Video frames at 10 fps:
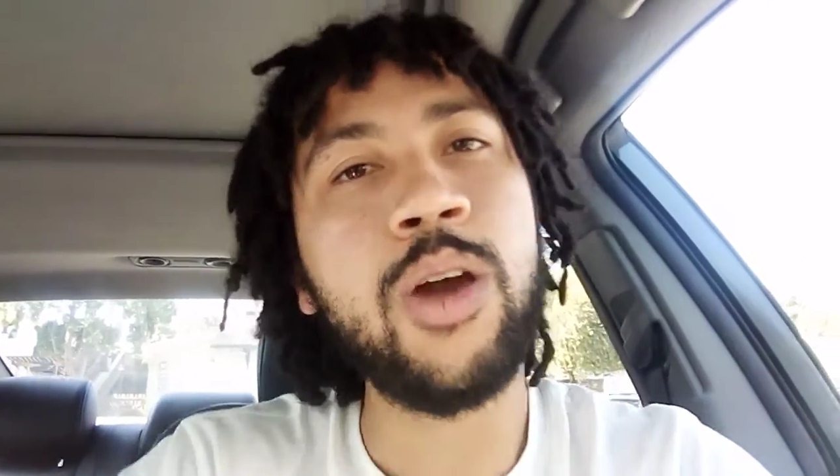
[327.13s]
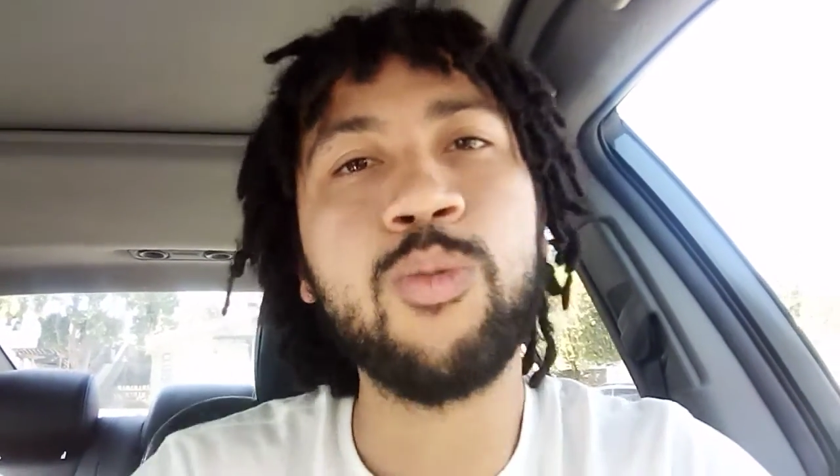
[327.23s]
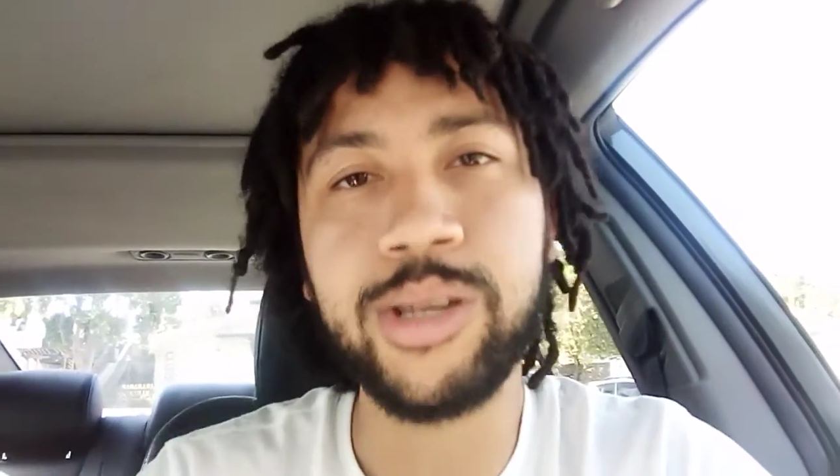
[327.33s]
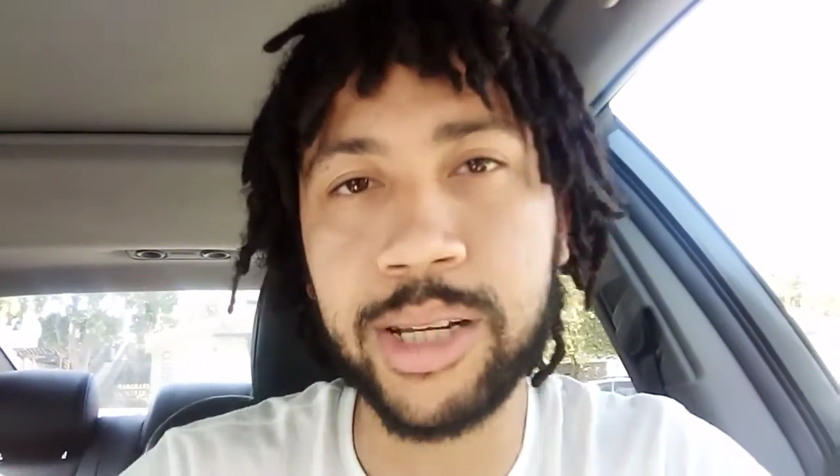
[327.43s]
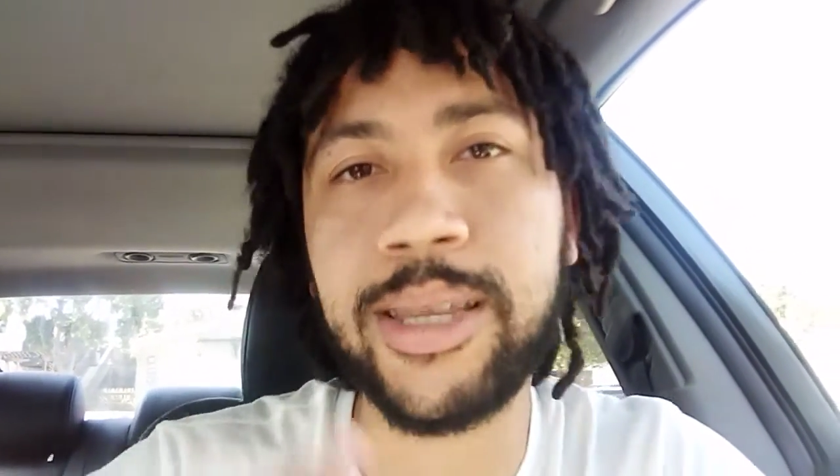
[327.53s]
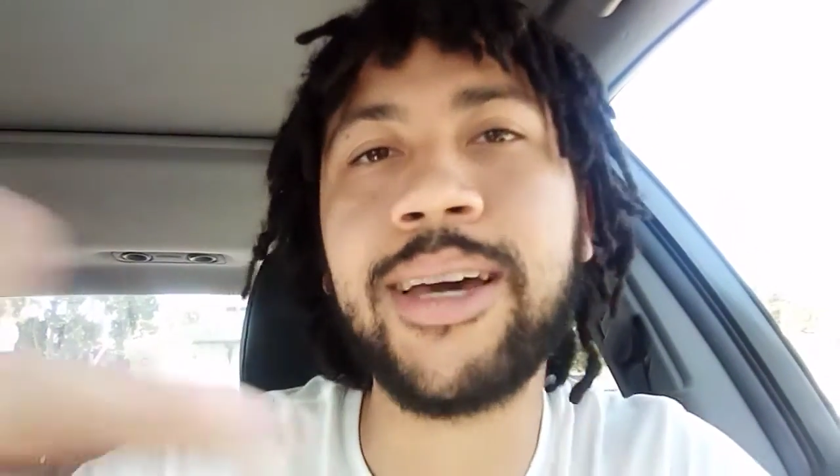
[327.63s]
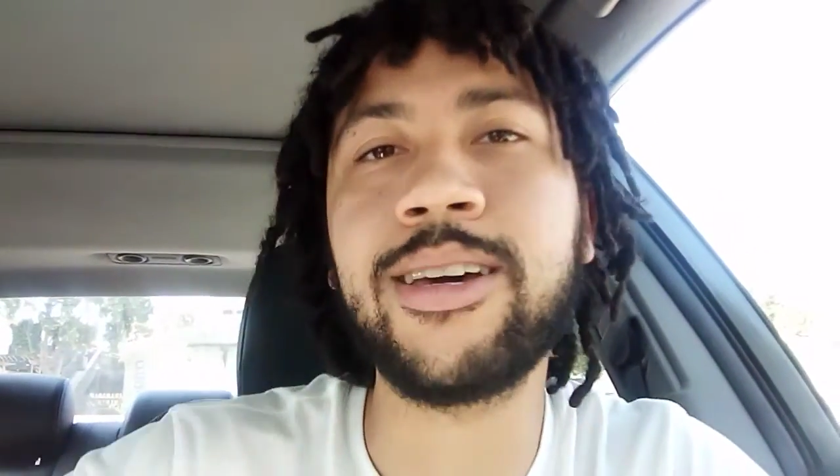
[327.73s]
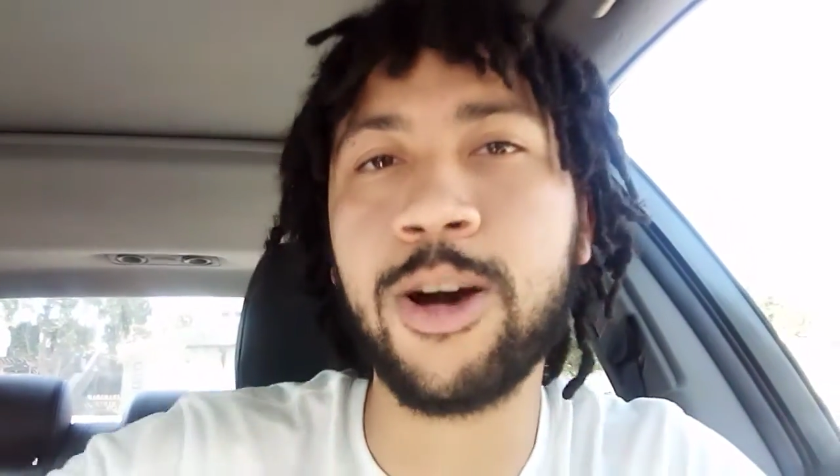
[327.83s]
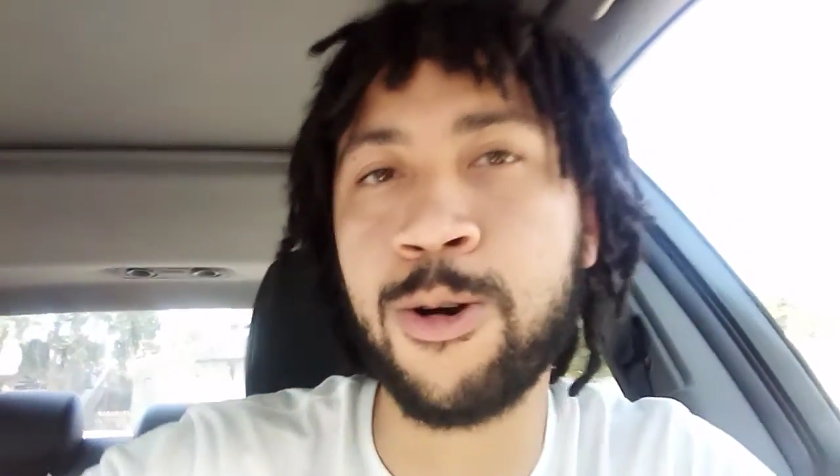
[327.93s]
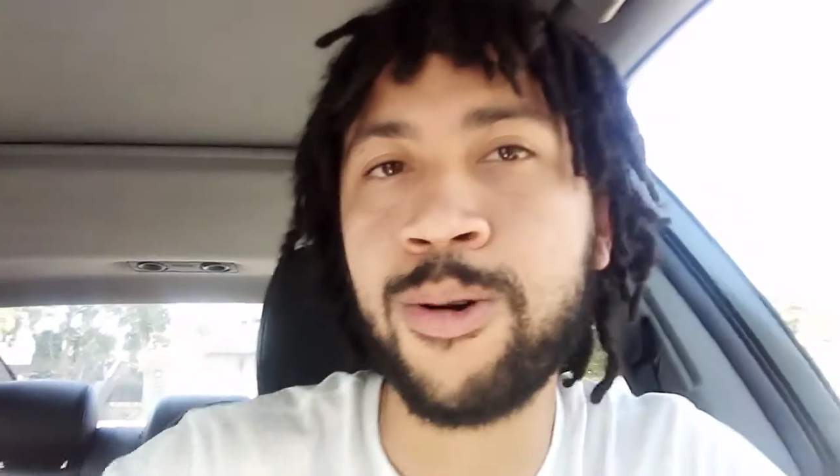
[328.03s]
we should then
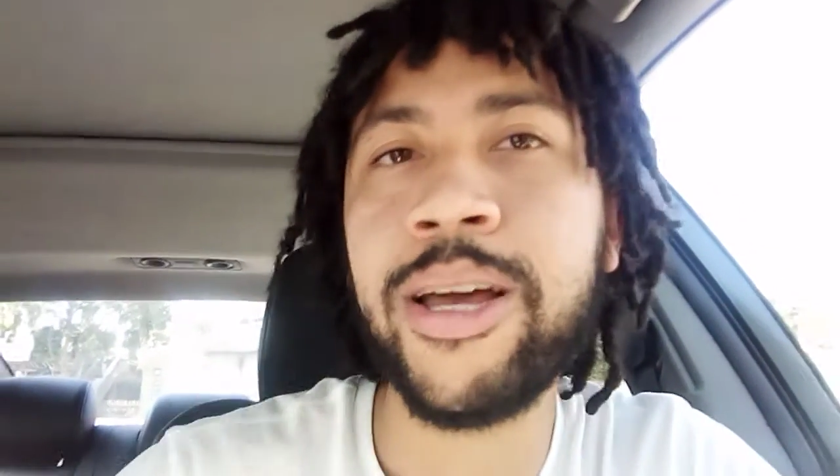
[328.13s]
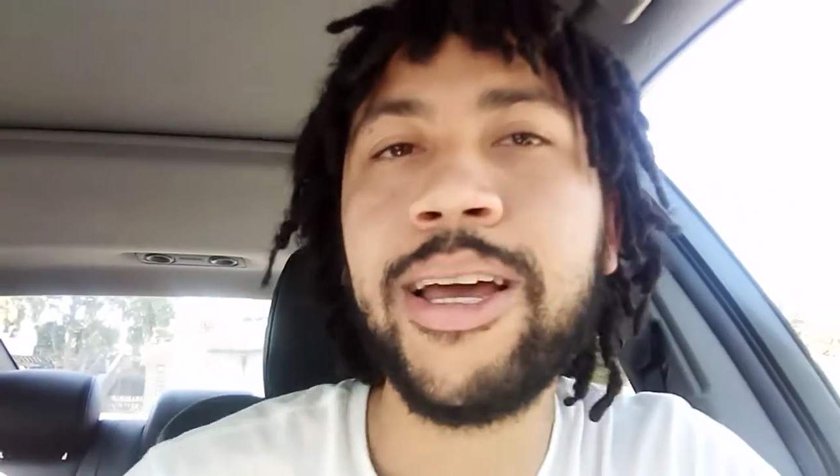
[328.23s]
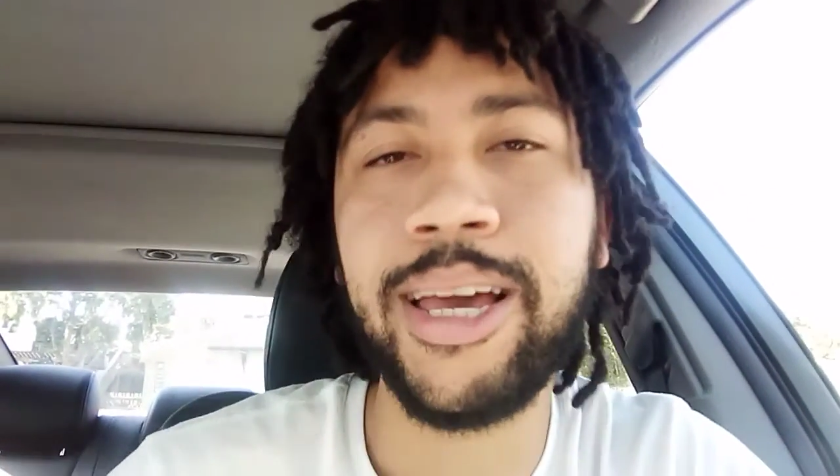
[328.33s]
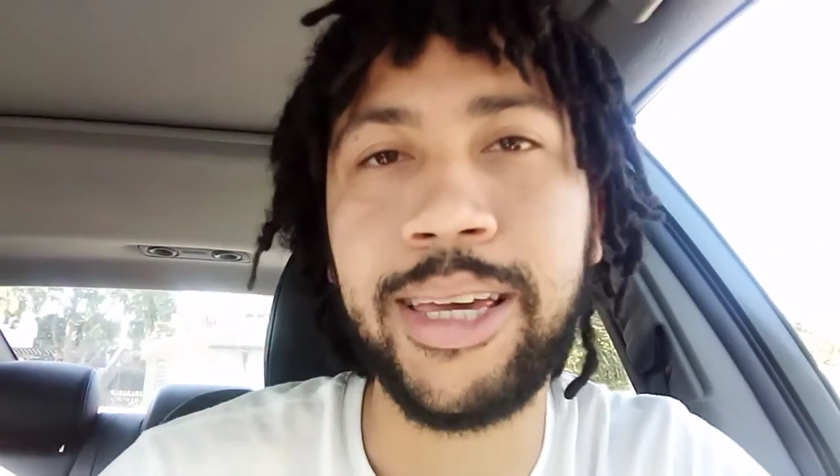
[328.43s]
go and